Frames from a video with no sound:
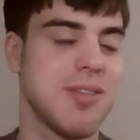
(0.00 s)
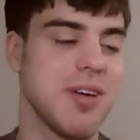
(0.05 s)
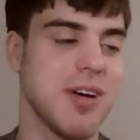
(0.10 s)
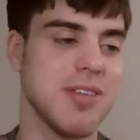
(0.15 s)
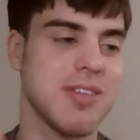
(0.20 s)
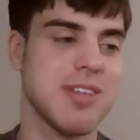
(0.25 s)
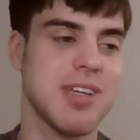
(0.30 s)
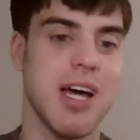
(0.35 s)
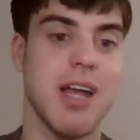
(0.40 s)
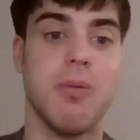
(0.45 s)
So I
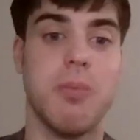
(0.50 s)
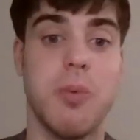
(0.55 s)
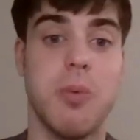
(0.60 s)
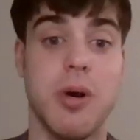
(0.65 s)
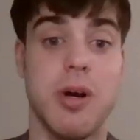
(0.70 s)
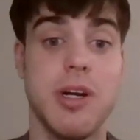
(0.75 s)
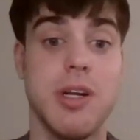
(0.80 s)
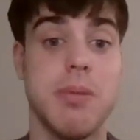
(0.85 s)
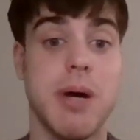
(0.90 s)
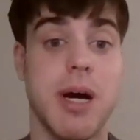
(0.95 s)
was kind of
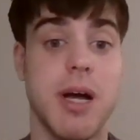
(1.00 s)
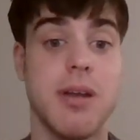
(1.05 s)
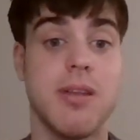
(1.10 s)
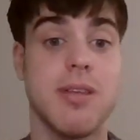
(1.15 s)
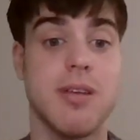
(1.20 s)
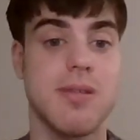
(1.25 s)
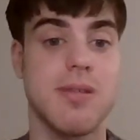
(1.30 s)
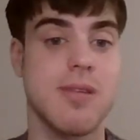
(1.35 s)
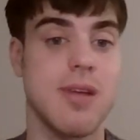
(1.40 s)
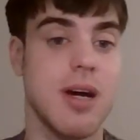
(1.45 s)
worried about it
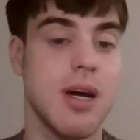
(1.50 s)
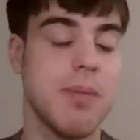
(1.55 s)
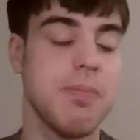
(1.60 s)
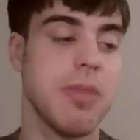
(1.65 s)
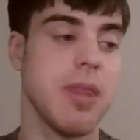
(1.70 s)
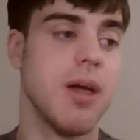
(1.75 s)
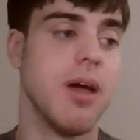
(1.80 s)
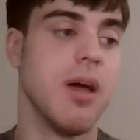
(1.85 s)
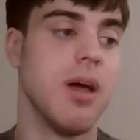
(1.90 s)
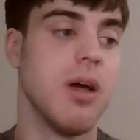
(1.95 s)
this time.
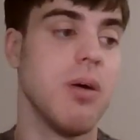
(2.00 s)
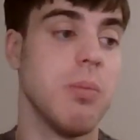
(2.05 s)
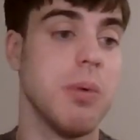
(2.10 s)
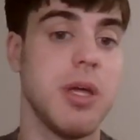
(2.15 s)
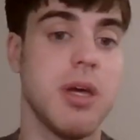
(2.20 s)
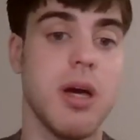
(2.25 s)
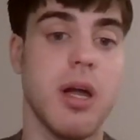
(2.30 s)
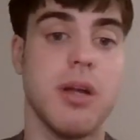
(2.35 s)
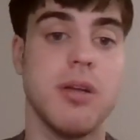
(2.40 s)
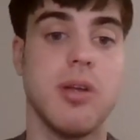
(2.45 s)

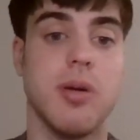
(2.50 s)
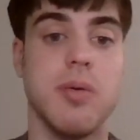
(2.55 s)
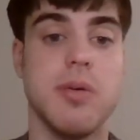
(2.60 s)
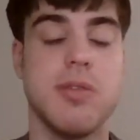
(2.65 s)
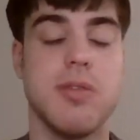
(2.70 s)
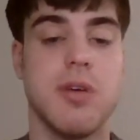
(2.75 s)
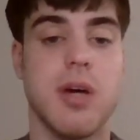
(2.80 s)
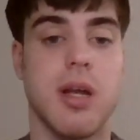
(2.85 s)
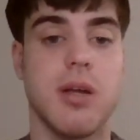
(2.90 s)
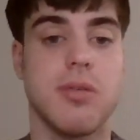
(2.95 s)
What you got to do
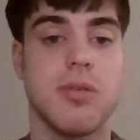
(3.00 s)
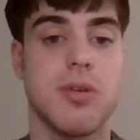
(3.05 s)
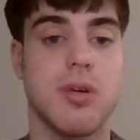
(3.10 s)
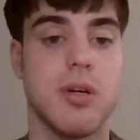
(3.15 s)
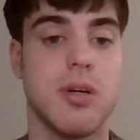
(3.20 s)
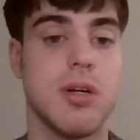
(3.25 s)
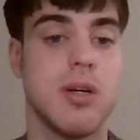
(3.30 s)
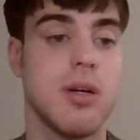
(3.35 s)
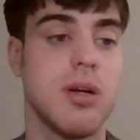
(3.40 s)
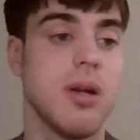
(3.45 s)
is you got to
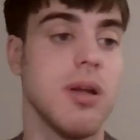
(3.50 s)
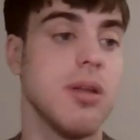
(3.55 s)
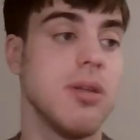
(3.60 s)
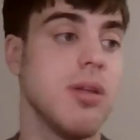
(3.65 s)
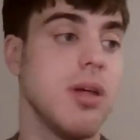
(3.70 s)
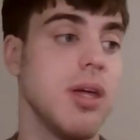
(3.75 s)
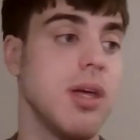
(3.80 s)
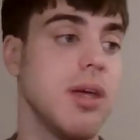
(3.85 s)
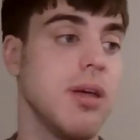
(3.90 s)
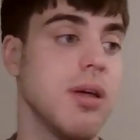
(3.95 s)
turn
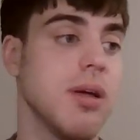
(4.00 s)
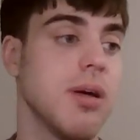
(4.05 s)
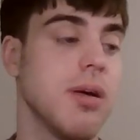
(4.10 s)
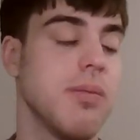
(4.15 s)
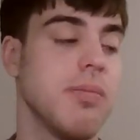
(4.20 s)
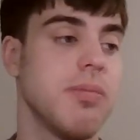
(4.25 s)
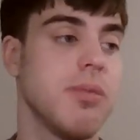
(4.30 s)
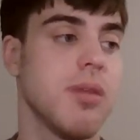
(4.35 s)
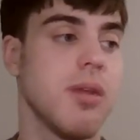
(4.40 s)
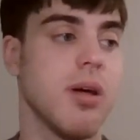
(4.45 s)
the.
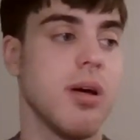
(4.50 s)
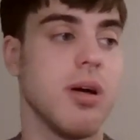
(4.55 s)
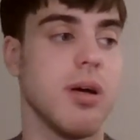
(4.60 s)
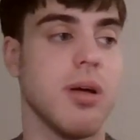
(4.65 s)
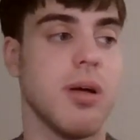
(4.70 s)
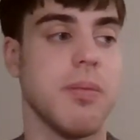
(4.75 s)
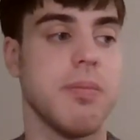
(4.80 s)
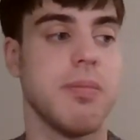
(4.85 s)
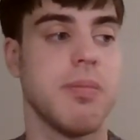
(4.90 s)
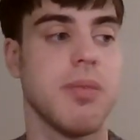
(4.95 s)

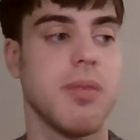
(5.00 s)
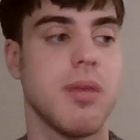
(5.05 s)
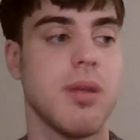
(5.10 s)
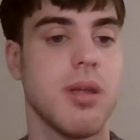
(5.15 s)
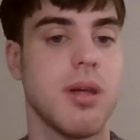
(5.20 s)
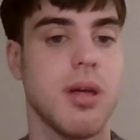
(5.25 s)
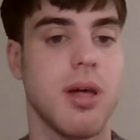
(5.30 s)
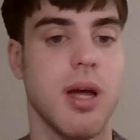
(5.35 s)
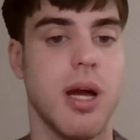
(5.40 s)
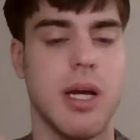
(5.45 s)
Um,
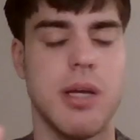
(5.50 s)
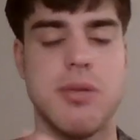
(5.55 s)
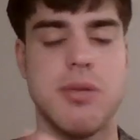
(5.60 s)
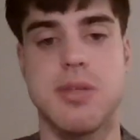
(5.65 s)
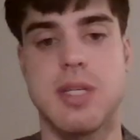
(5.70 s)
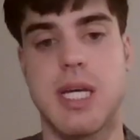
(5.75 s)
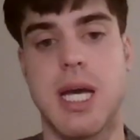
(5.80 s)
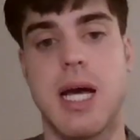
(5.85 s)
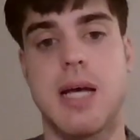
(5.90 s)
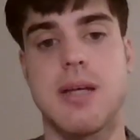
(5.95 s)
I
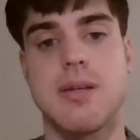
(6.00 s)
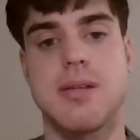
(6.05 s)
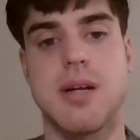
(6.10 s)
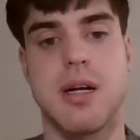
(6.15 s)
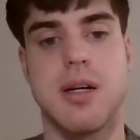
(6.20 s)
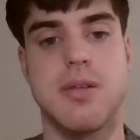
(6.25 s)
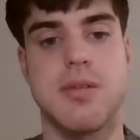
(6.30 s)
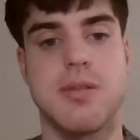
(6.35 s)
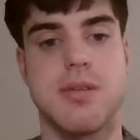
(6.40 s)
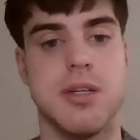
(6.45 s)
use a cast
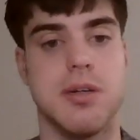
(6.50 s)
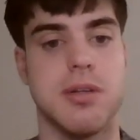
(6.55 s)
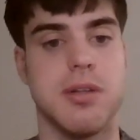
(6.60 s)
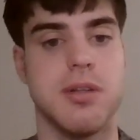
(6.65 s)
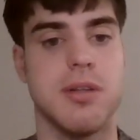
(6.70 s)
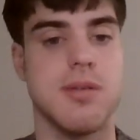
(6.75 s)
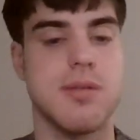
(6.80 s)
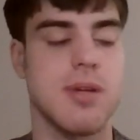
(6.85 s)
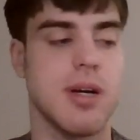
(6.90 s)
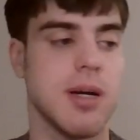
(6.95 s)
iron skillet
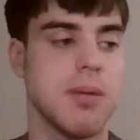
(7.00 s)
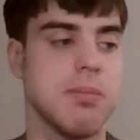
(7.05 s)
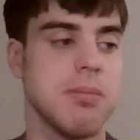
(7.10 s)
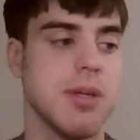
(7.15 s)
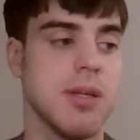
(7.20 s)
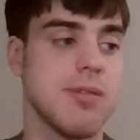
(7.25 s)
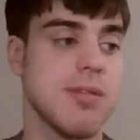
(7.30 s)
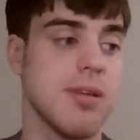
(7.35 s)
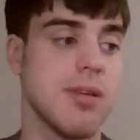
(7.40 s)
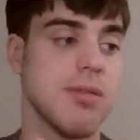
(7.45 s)
this time
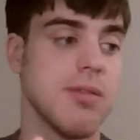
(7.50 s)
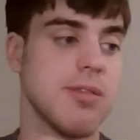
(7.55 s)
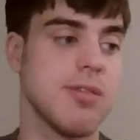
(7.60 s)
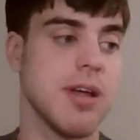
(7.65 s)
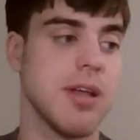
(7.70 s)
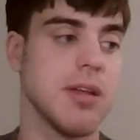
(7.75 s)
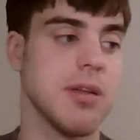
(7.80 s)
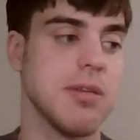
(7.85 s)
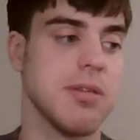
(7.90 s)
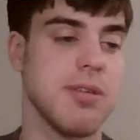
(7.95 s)
instead of the
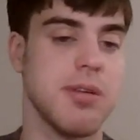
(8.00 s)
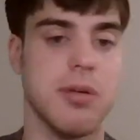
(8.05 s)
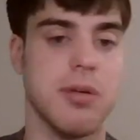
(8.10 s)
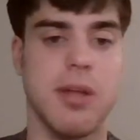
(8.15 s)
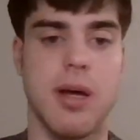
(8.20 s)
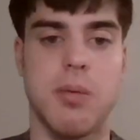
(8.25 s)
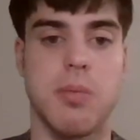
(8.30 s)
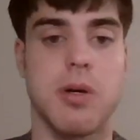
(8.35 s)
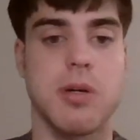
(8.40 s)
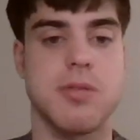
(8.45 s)
stainless steel.
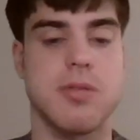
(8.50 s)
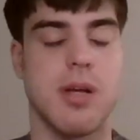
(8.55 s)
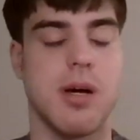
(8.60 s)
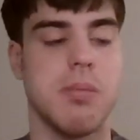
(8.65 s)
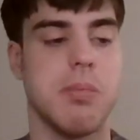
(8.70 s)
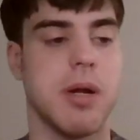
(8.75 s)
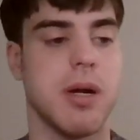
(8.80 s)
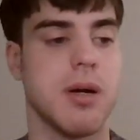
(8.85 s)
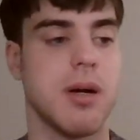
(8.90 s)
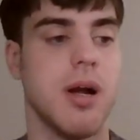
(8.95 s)
That works a
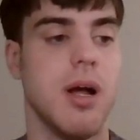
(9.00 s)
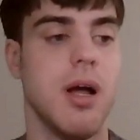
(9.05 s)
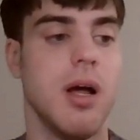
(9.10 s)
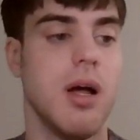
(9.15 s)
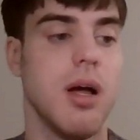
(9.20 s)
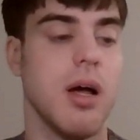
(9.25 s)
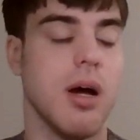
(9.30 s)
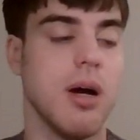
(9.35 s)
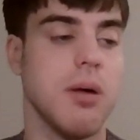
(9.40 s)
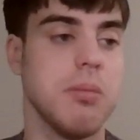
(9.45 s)
lot better.
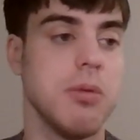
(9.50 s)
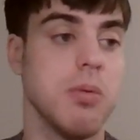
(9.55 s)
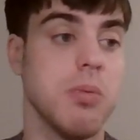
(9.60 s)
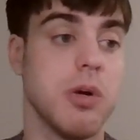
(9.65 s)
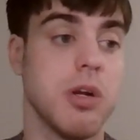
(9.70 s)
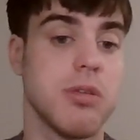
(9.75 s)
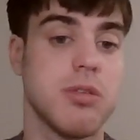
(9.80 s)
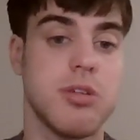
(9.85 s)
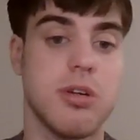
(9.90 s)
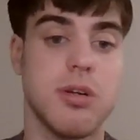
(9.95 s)
You
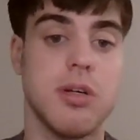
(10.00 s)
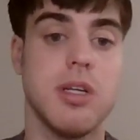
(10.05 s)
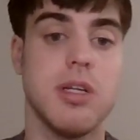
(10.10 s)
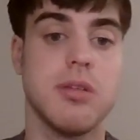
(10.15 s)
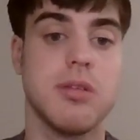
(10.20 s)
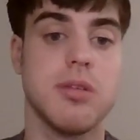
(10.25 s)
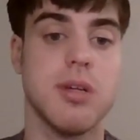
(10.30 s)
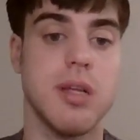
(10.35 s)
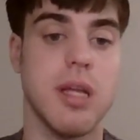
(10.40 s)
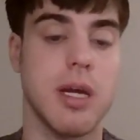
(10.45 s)
want to turn
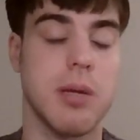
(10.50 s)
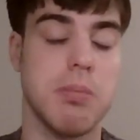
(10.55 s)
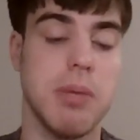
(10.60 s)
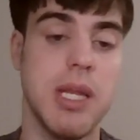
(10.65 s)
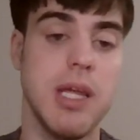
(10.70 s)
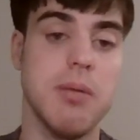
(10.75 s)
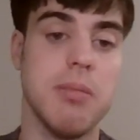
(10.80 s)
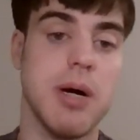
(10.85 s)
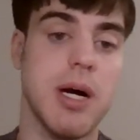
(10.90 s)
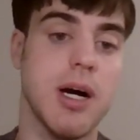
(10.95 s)
it to like
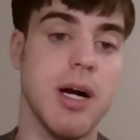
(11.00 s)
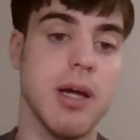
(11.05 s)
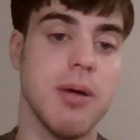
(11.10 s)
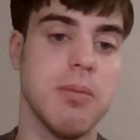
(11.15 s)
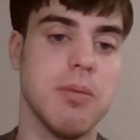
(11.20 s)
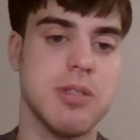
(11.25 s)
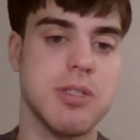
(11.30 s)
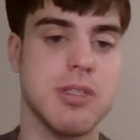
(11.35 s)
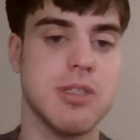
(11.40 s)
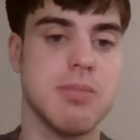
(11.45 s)
medium high,
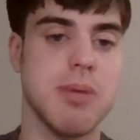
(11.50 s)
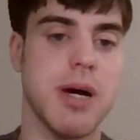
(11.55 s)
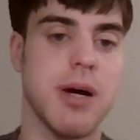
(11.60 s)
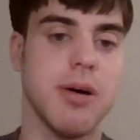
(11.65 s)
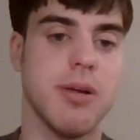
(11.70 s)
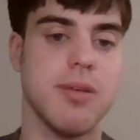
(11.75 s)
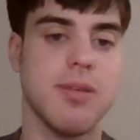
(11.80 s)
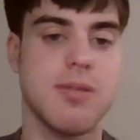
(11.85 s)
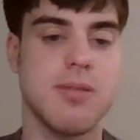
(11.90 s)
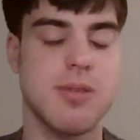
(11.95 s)
which is
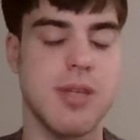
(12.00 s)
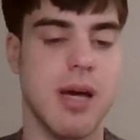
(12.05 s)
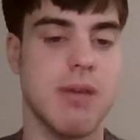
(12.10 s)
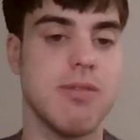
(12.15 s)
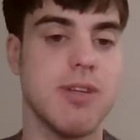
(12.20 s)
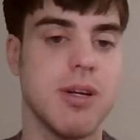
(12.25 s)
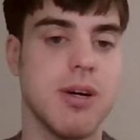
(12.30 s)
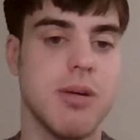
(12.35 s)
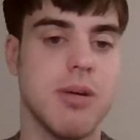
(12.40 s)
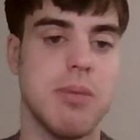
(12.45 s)
about
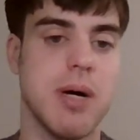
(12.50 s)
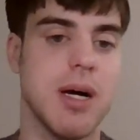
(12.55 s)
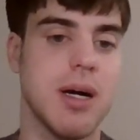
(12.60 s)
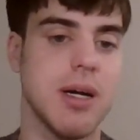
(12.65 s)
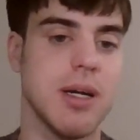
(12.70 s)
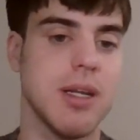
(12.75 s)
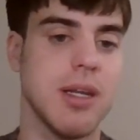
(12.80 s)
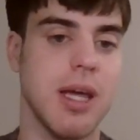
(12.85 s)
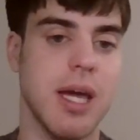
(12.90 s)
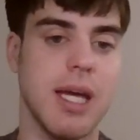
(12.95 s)
7 on
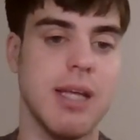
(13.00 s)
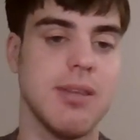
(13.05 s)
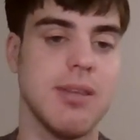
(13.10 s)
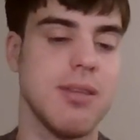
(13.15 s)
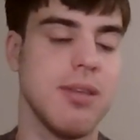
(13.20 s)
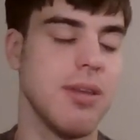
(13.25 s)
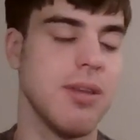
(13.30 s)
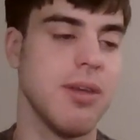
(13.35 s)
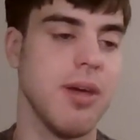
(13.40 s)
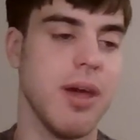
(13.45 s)
mine,
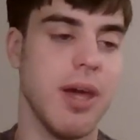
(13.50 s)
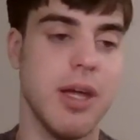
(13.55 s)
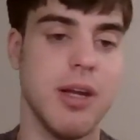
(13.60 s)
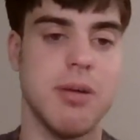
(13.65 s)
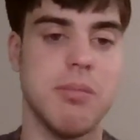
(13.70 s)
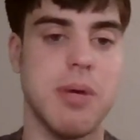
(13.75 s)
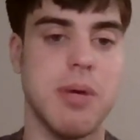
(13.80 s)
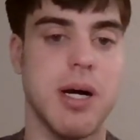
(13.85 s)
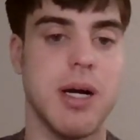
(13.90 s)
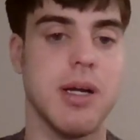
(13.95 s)
eight
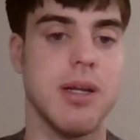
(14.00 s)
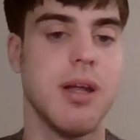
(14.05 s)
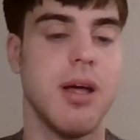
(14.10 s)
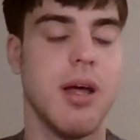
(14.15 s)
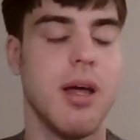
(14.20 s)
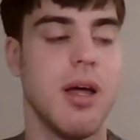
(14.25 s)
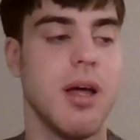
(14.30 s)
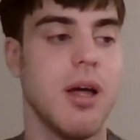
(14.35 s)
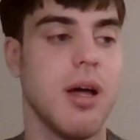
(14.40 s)
on mine.